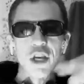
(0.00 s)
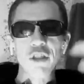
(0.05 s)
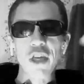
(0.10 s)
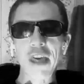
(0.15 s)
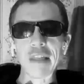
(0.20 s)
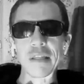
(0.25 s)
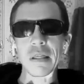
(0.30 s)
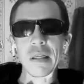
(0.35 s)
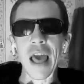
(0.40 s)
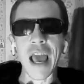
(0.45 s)

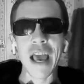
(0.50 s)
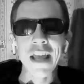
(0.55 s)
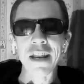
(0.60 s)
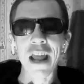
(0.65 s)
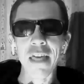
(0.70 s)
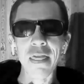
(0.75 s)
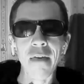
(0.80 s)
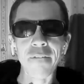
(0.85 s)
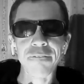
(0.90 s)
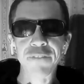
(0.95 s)
until they
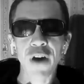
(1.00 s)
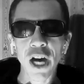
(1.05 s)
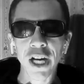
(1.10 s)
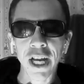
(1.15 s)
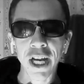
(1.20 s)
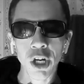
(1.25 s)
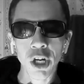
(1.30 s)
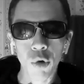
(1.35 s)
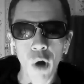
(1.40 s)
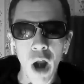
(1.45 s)
land on the
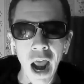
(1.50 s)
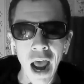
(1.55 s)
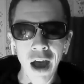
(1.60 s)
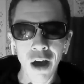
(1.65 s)
fucking